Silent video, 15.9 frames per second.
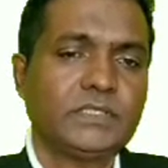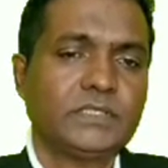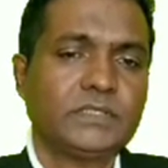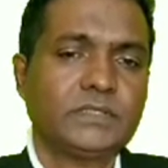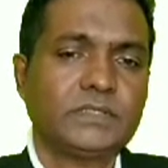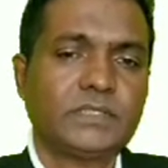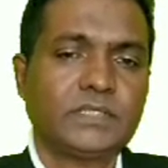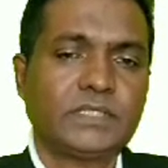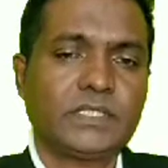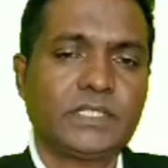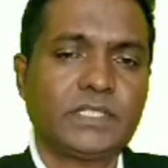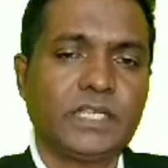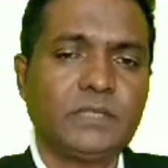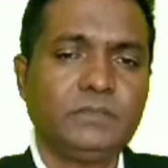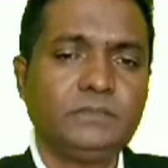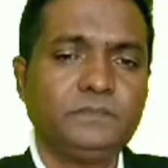
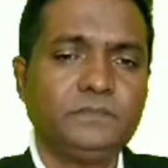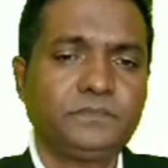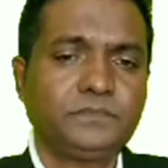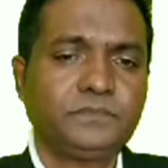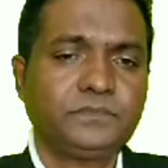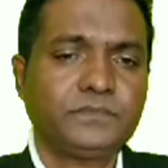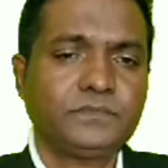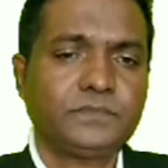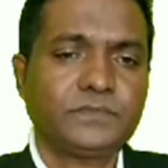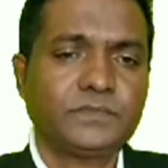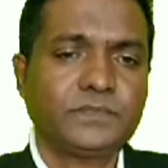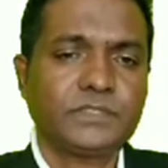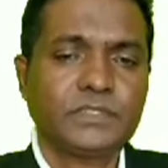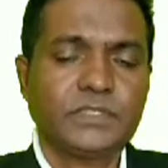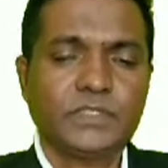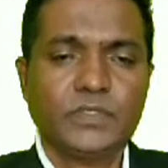term
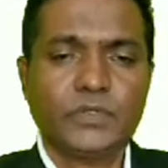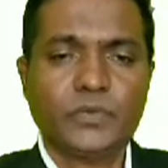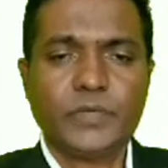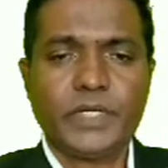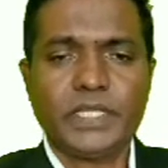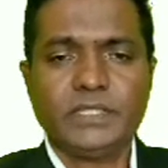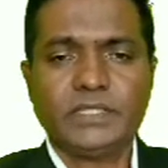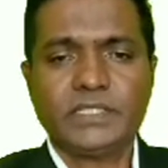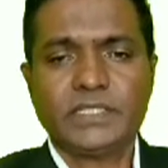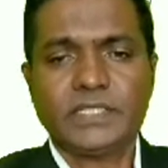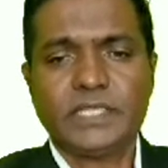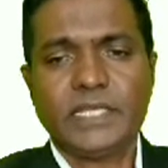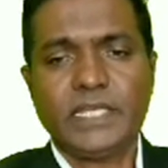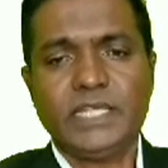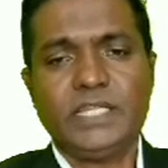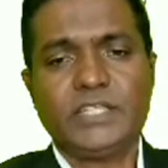with
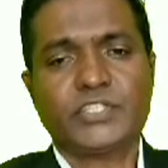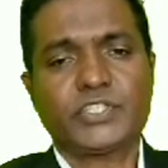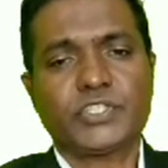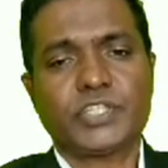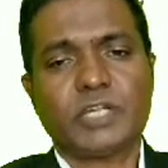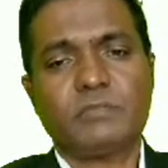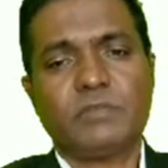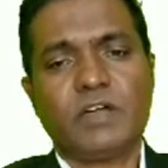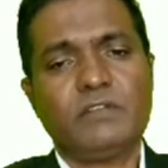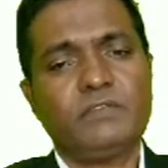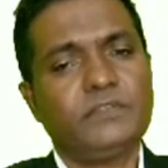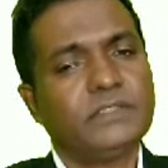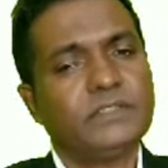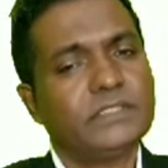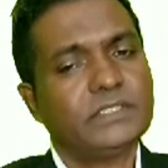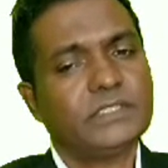each term of
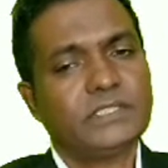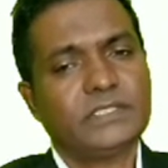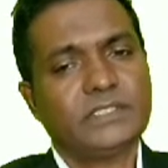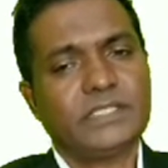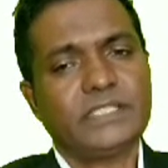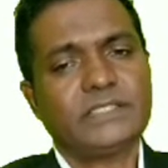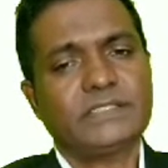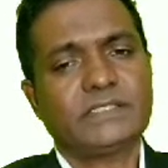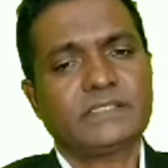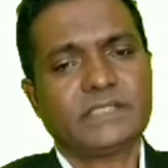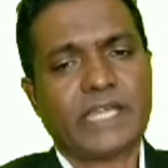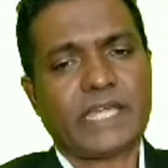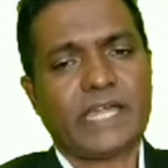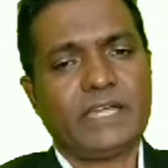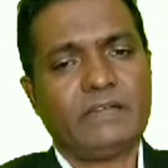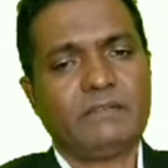this
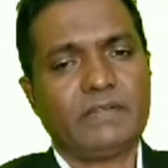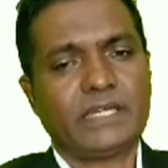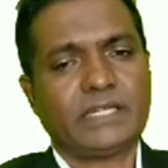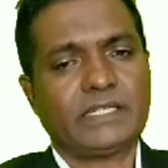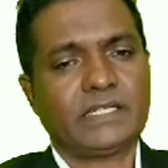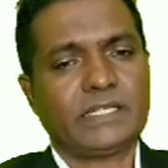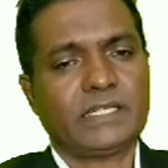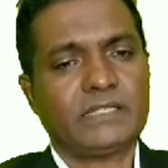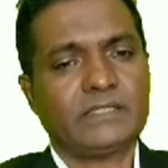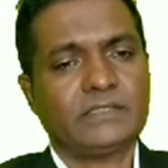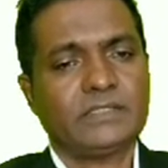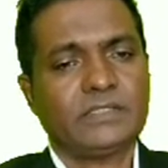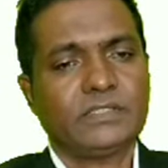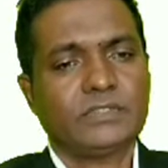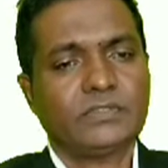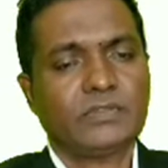second vector. So
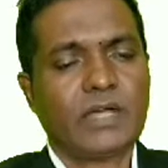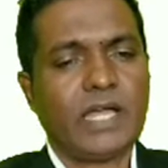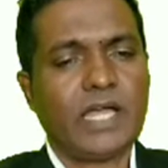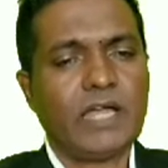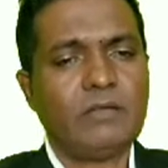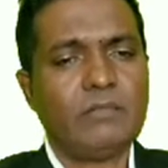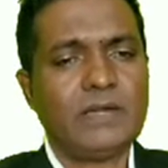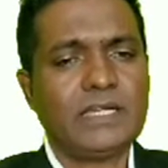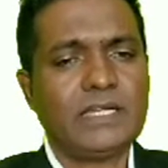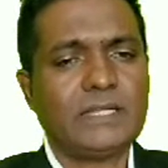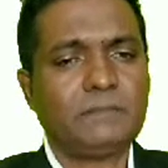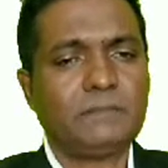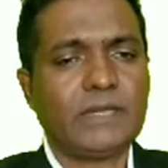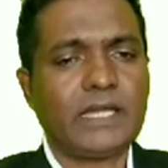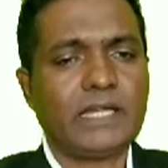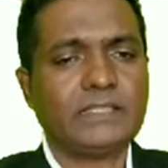I have
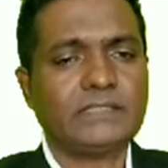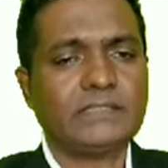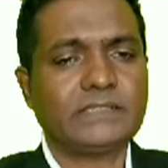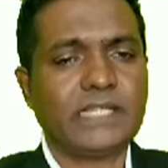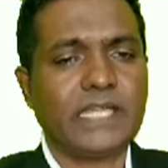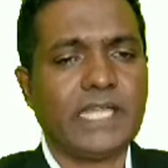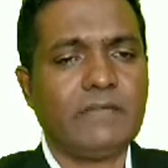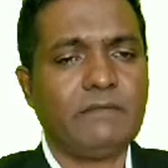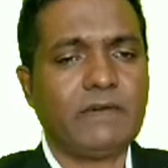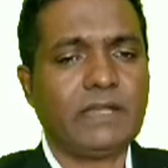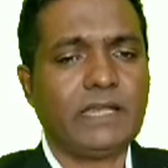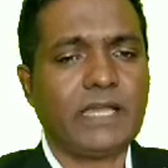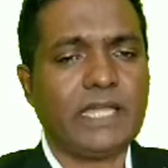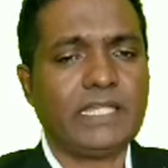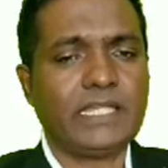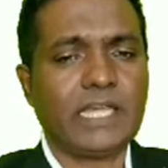multiplied this A1 I
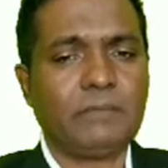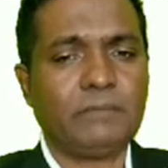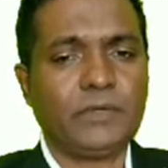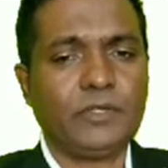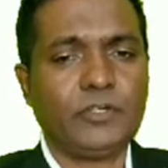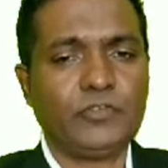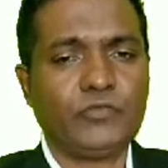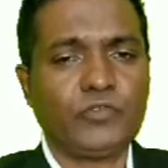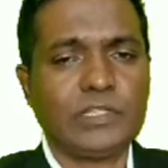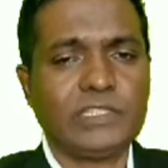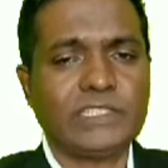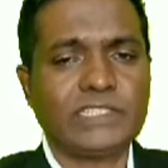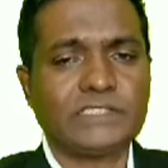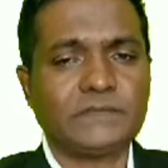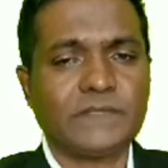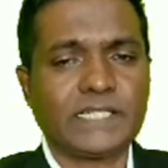cap into full this
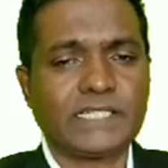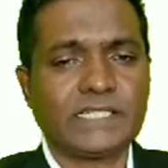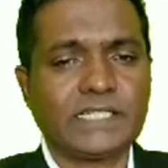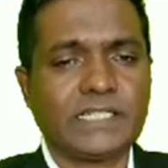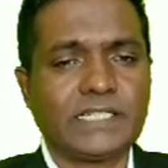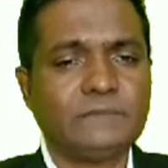vector